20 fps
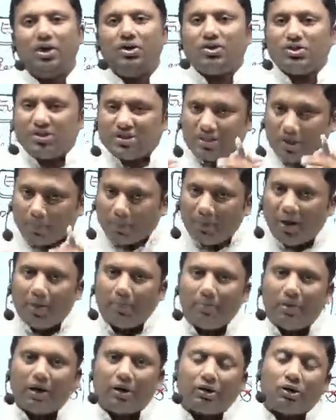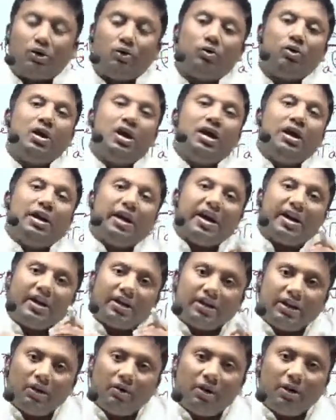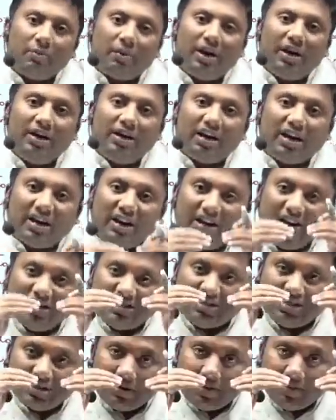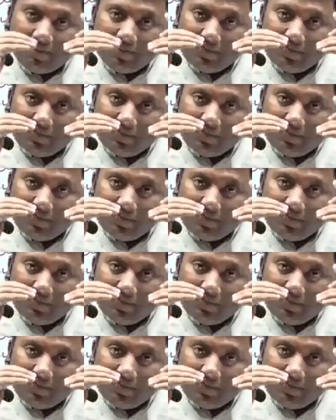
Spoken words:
Step number two, negative remainder is